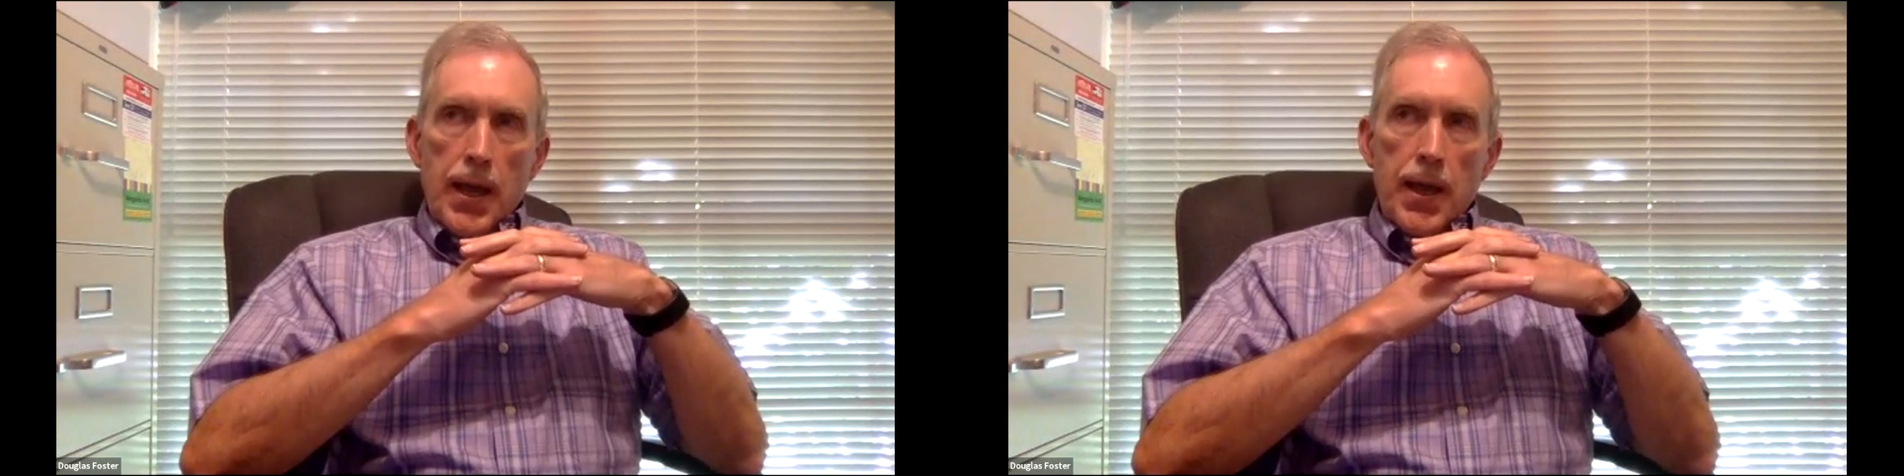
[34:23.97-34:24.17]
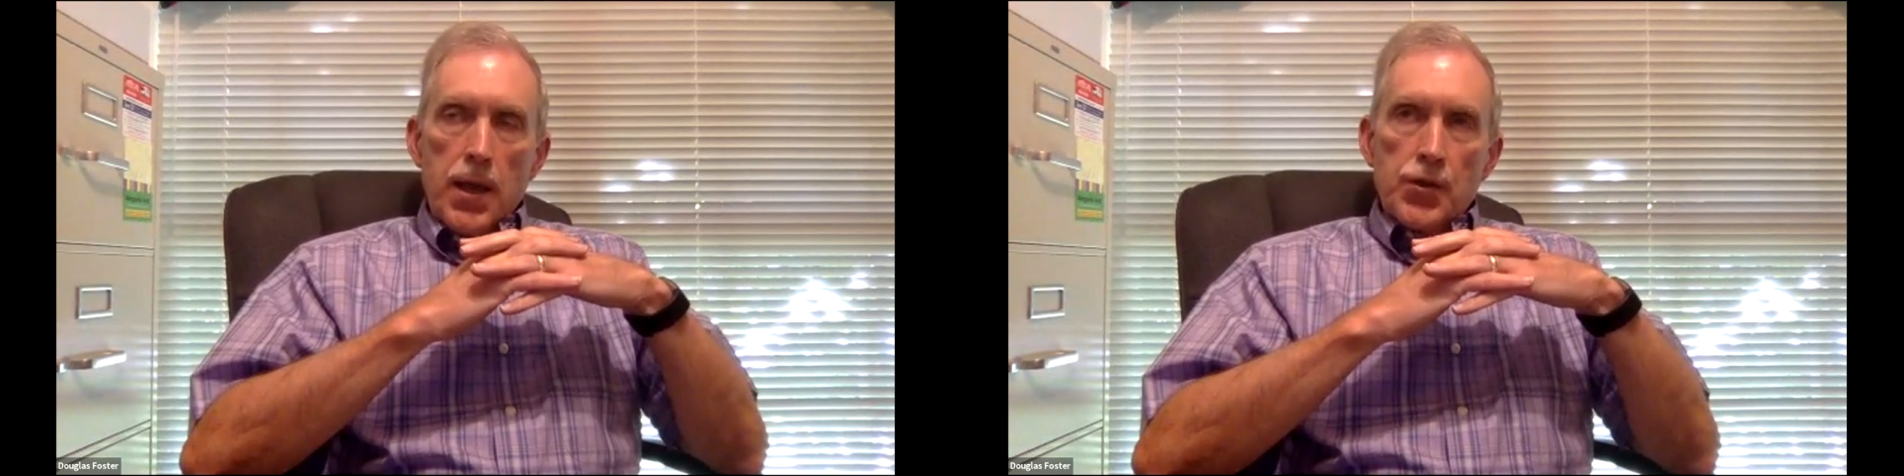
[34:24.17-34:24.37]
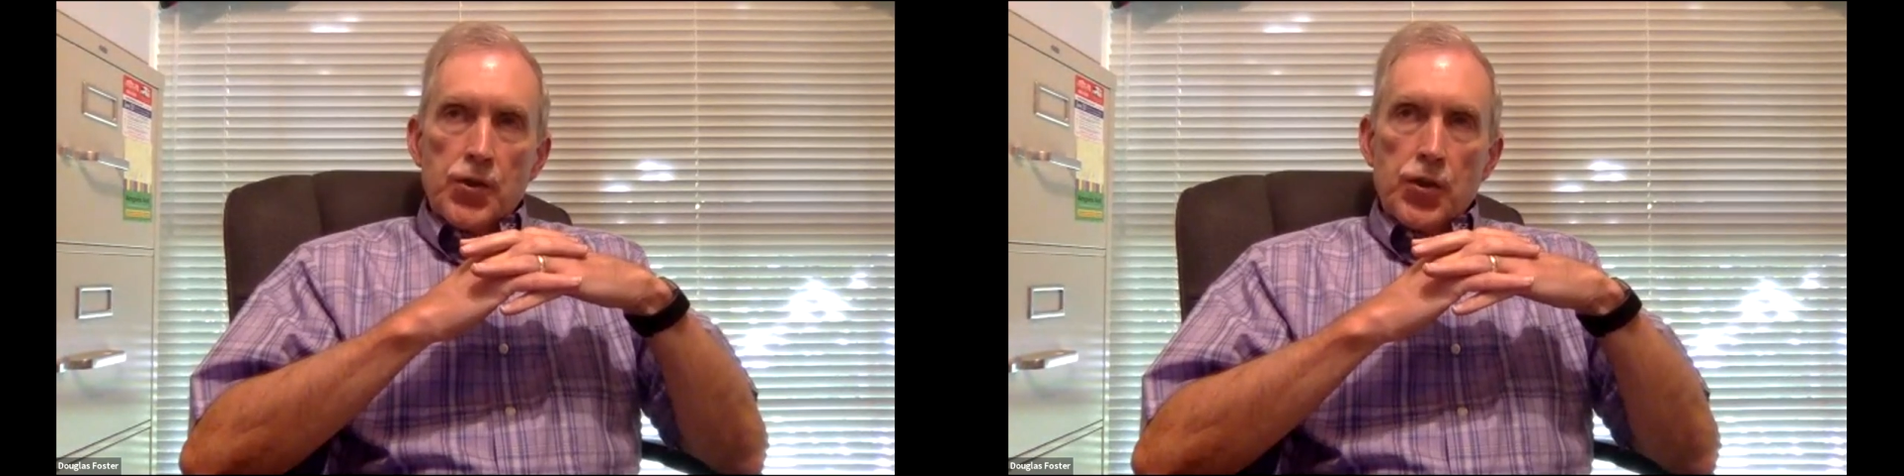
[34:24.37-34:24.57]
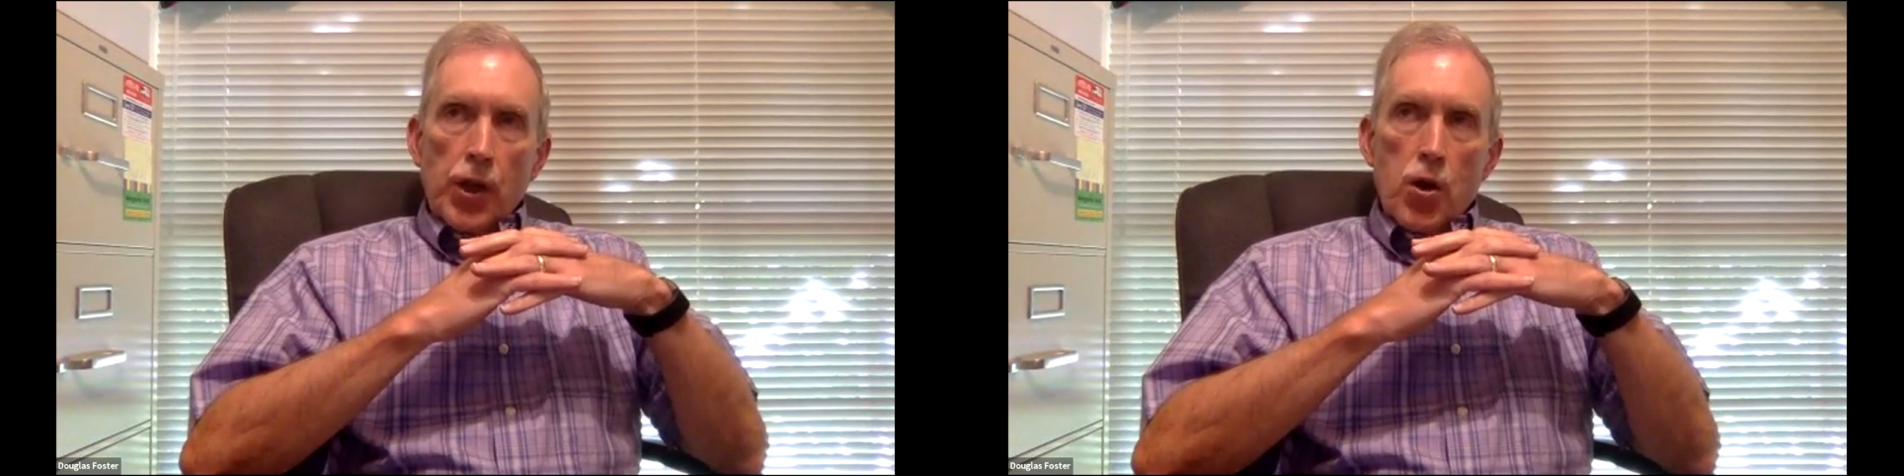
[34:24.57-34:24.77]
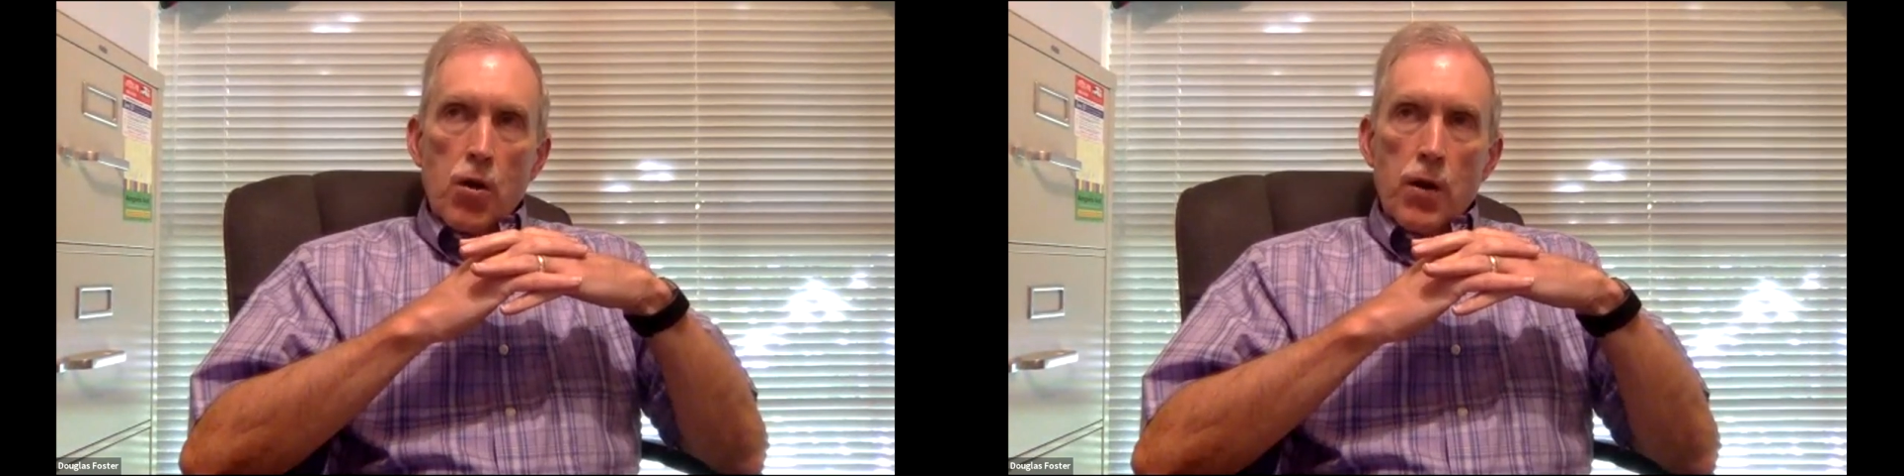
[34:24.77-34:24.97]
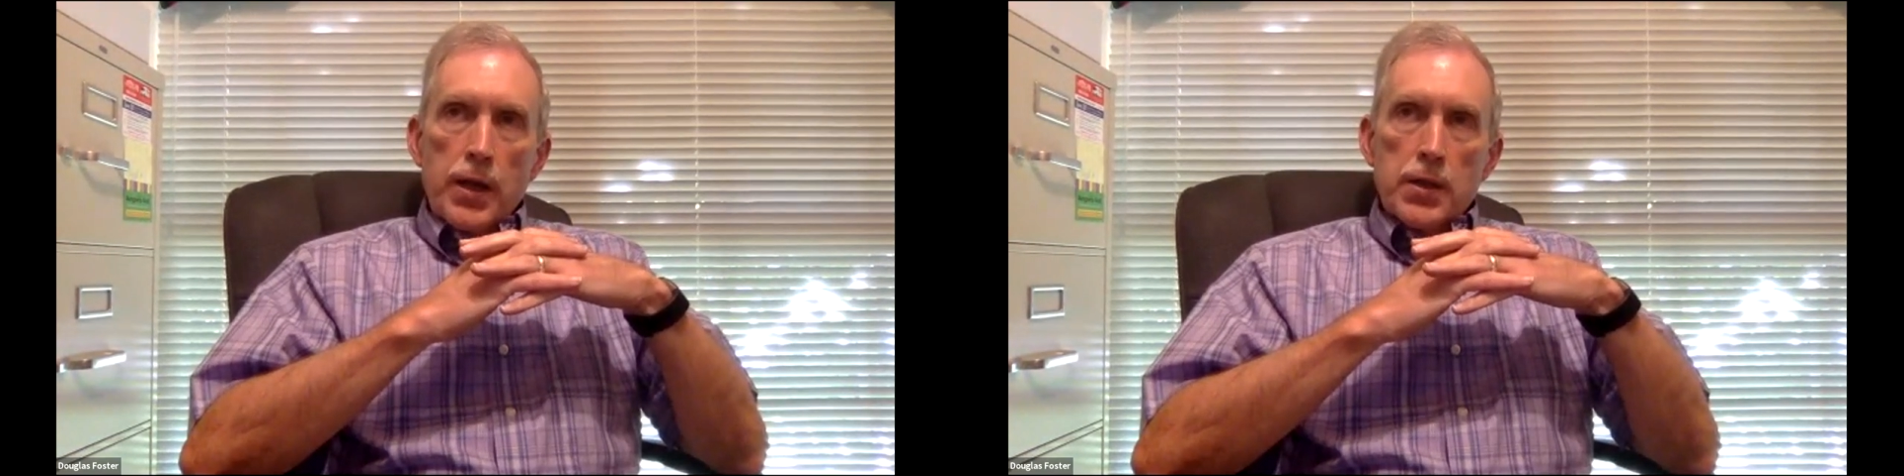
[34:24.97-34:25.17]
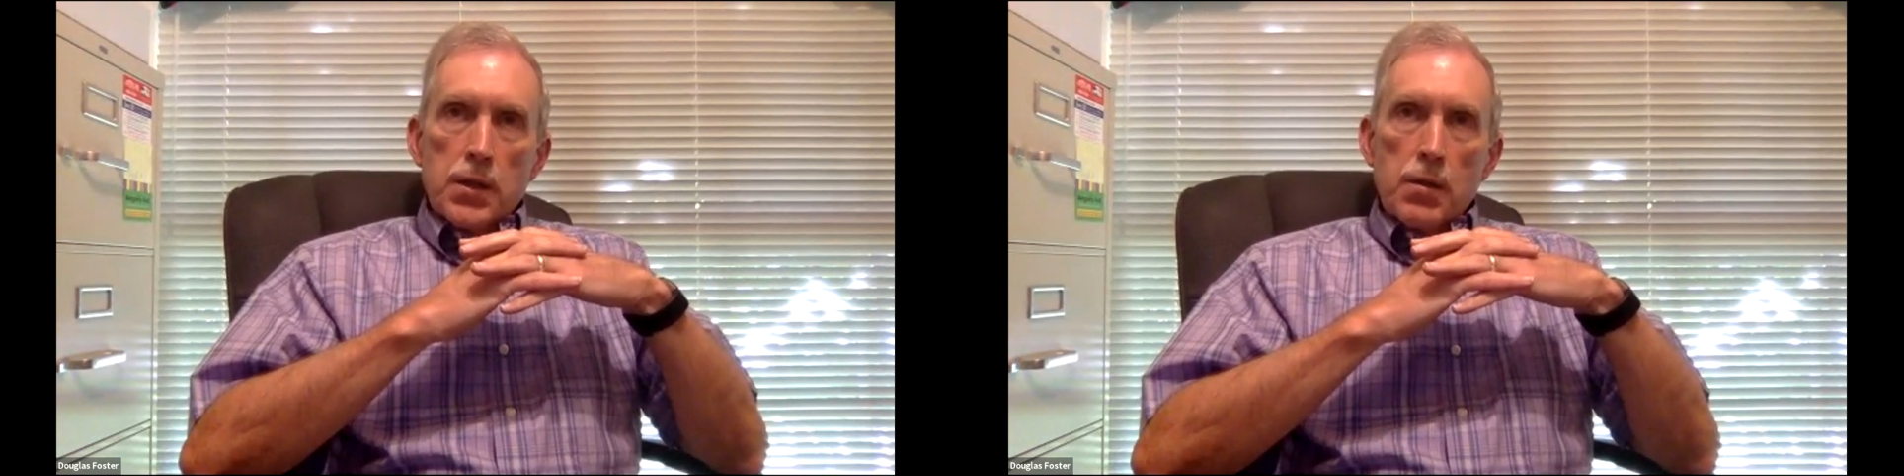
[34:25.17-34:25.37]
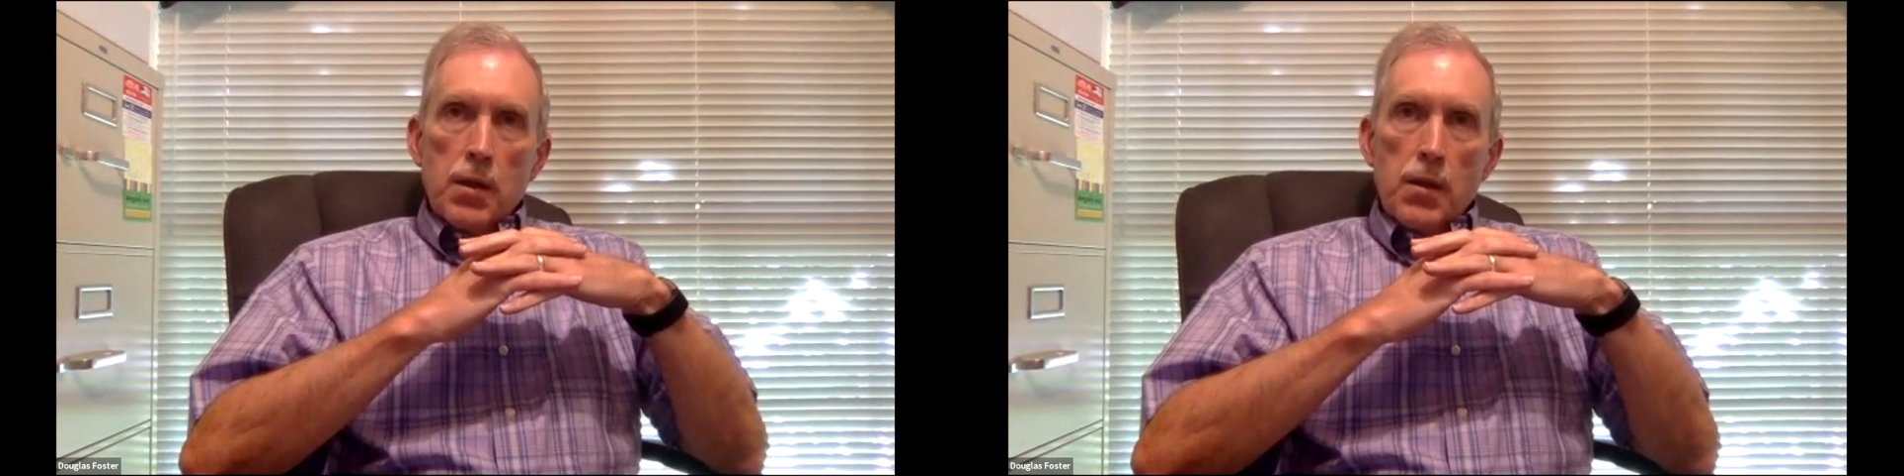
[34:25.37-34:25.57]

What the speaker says: is the current